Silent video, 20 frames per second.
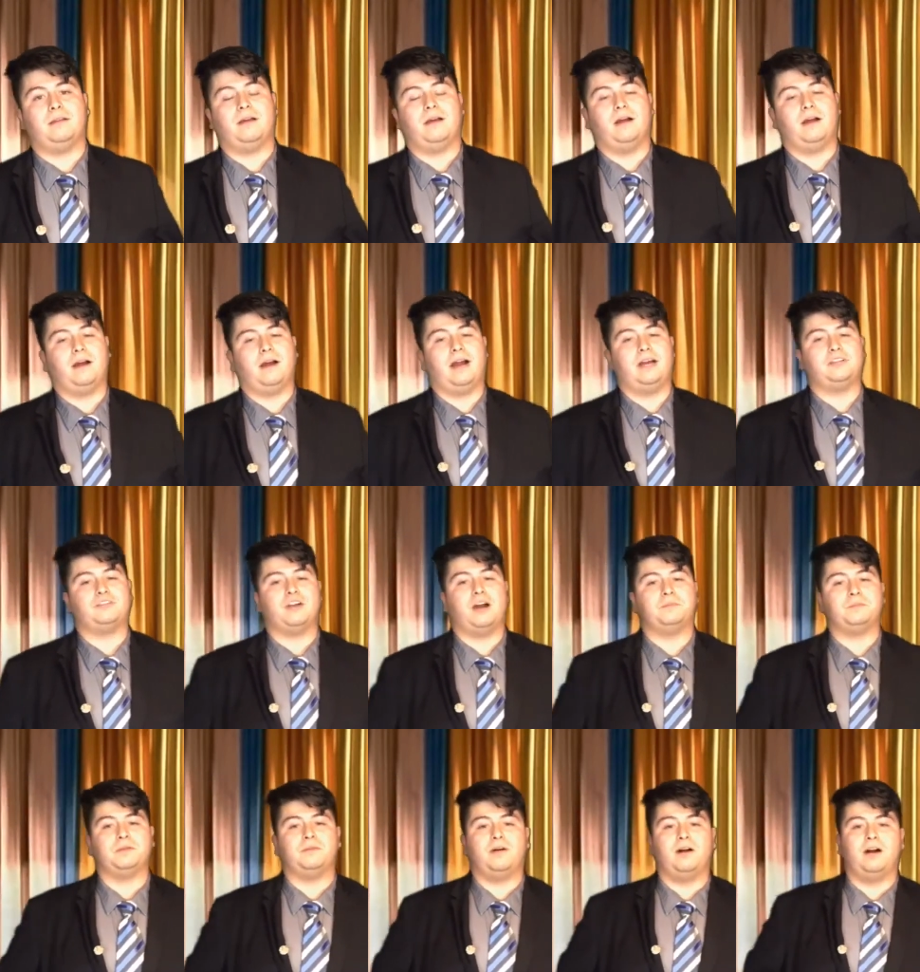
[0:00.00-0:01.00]
I
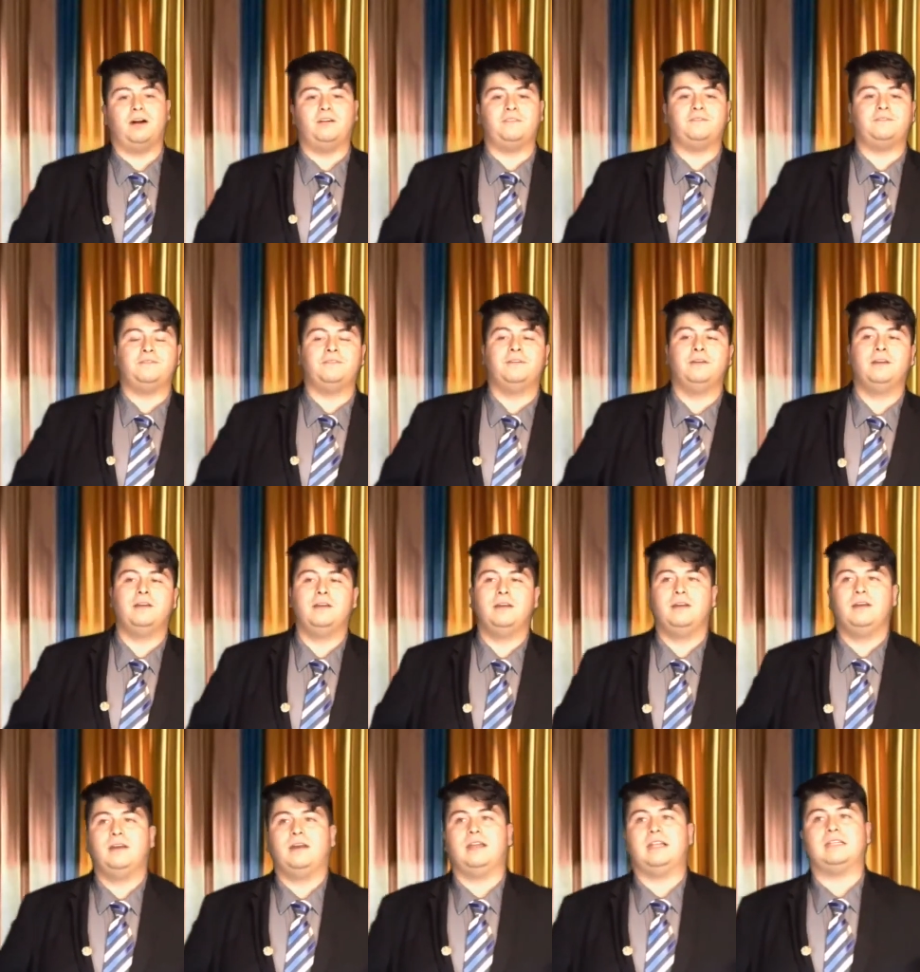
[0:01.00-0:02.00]
dropped him off,
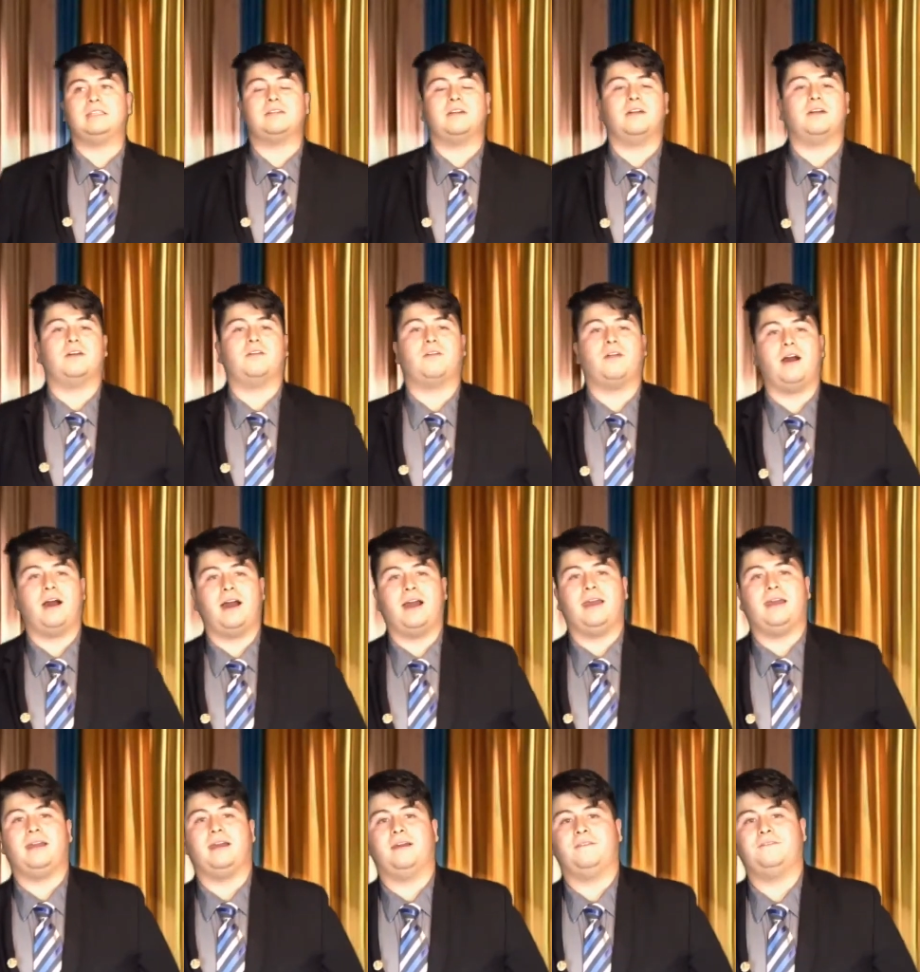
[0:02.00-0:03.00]
and he started
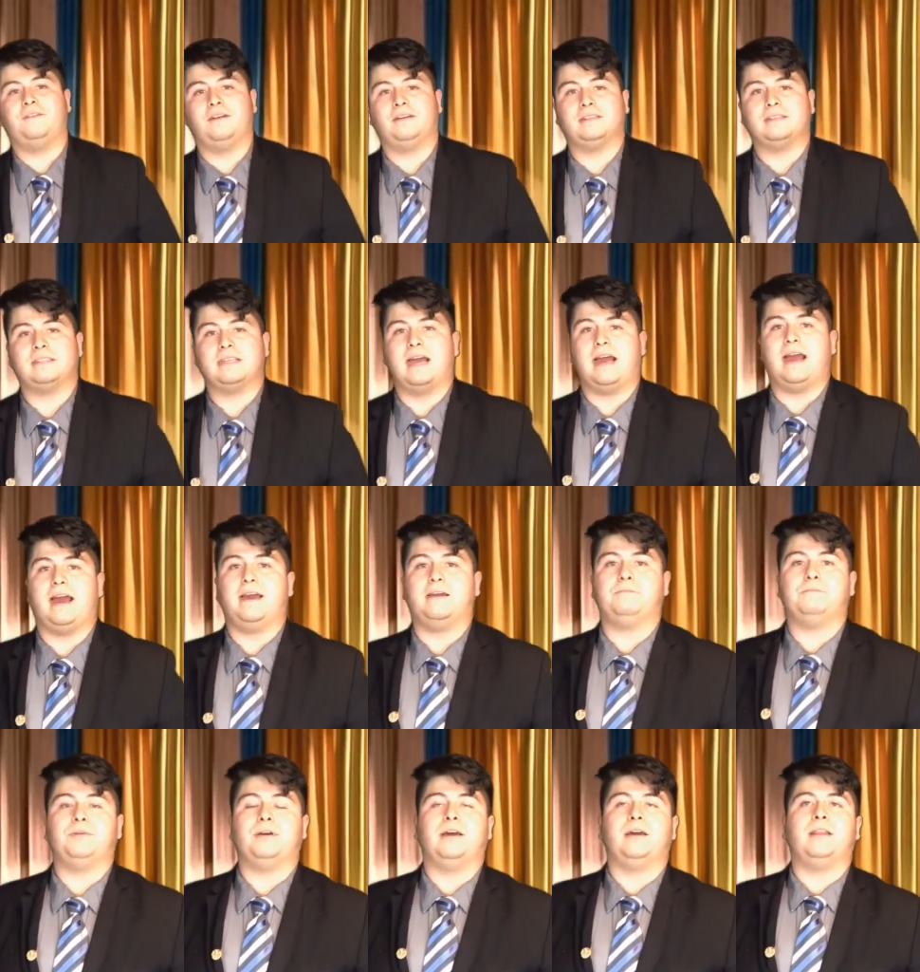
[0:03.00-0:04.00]
crying. I felt
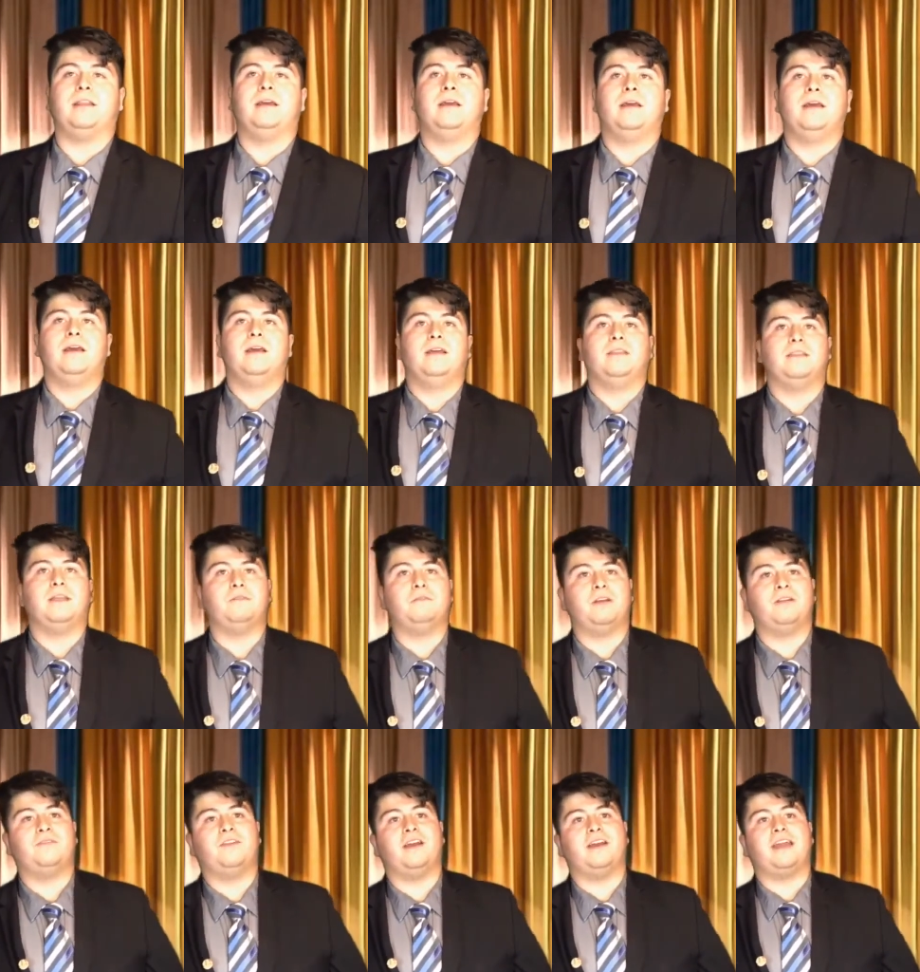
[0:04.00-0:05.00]
sad, but then
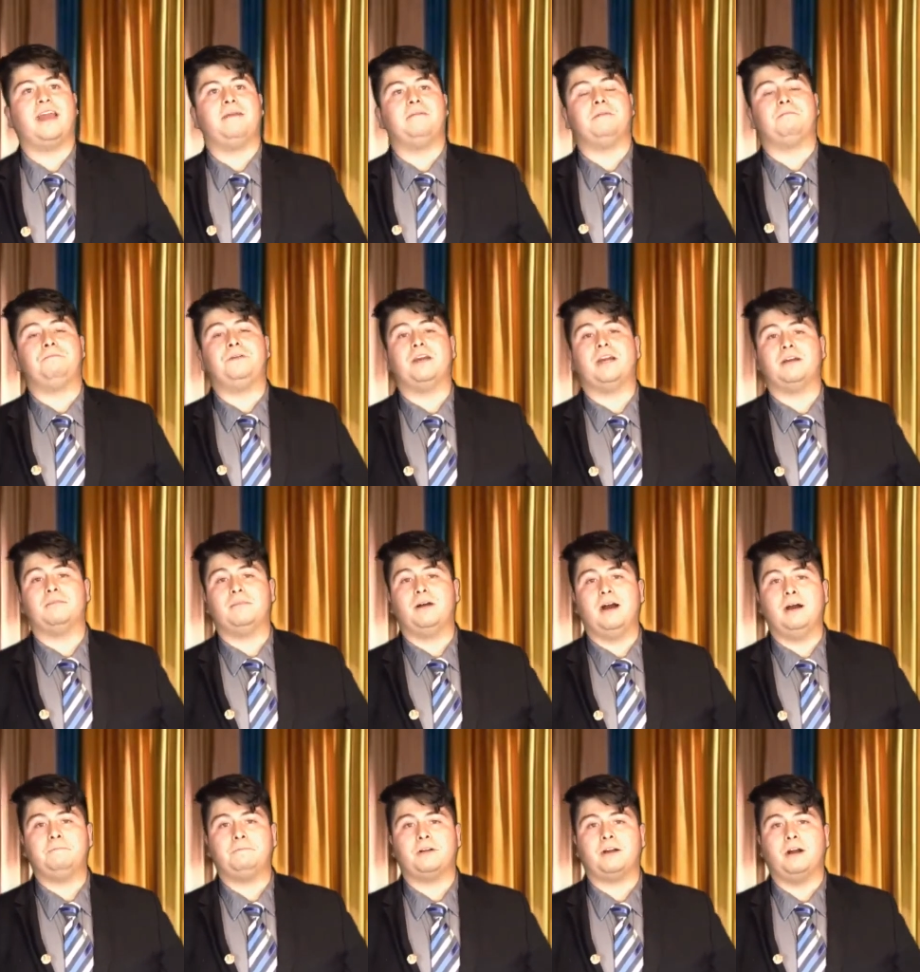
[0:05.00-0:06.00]
whenever I came to pick him
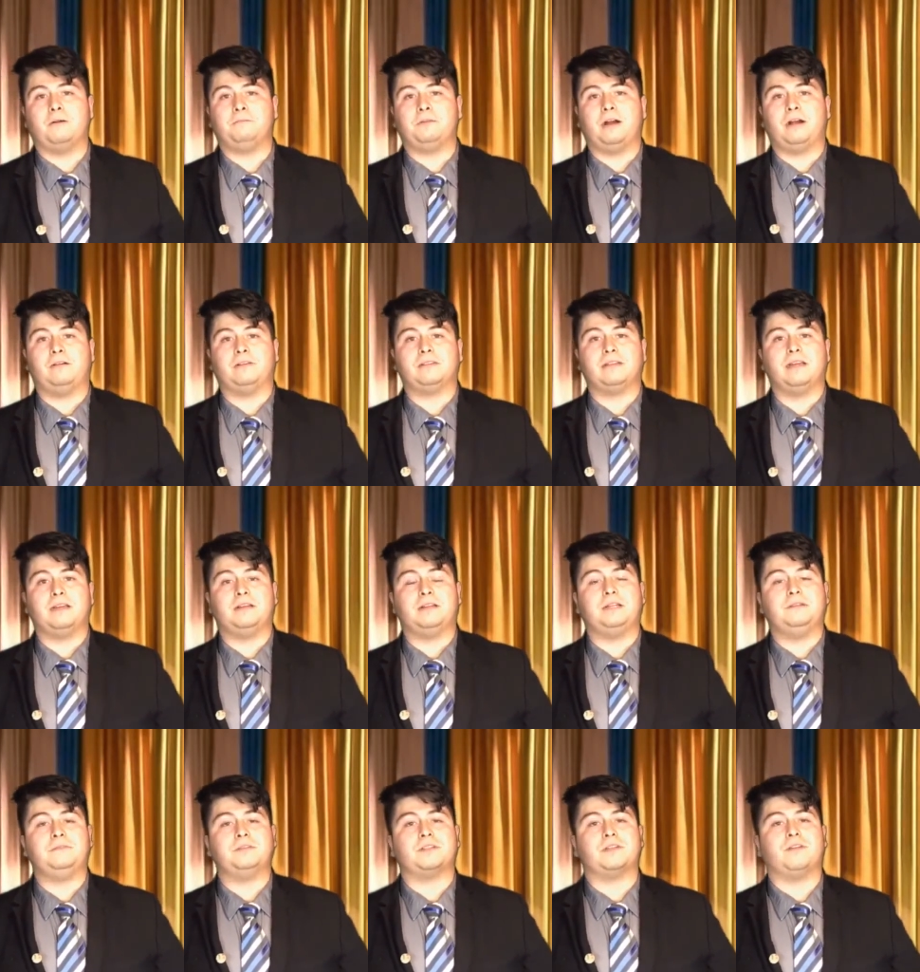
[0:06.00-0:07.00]
up a couple hours later,
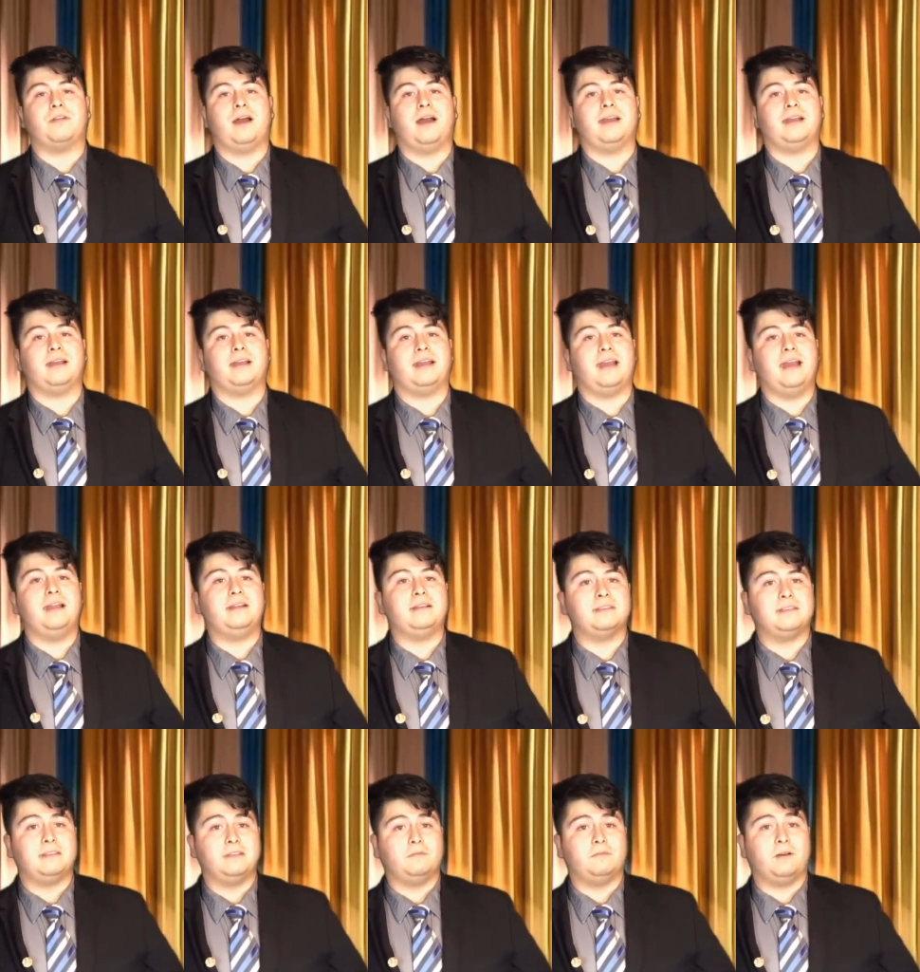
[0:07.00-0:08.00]
he was crying again because
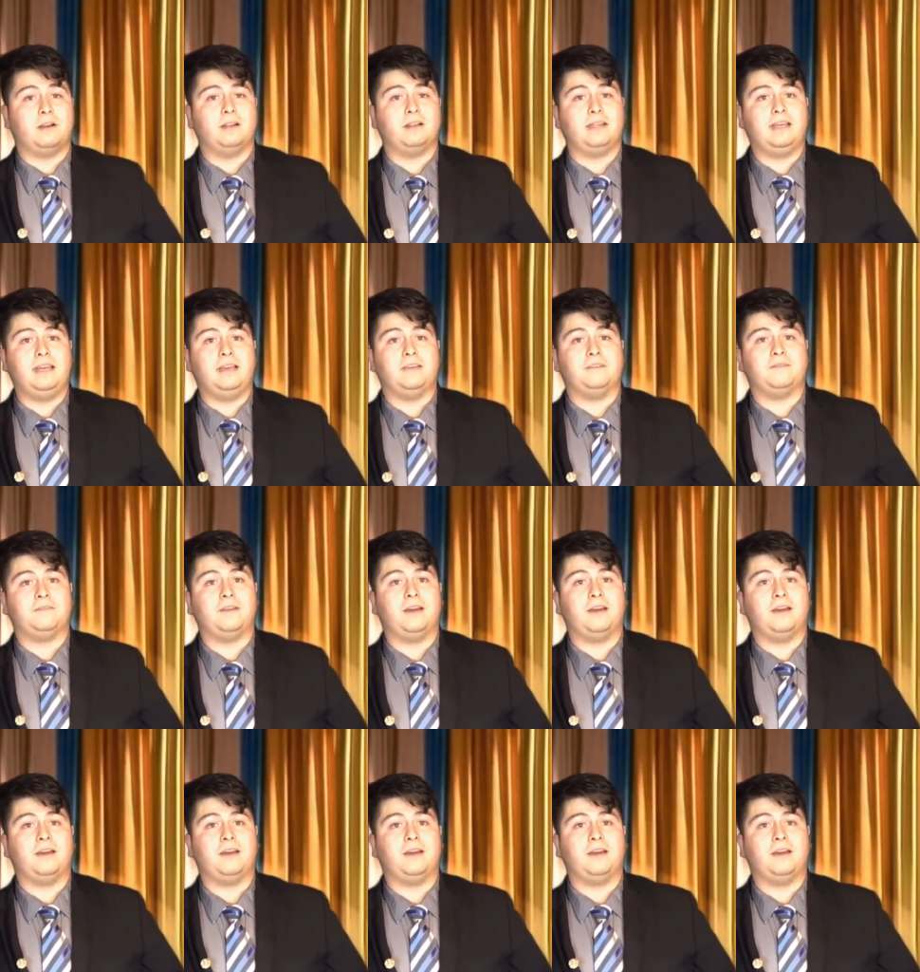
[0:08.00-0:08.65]
he didn't want to leave.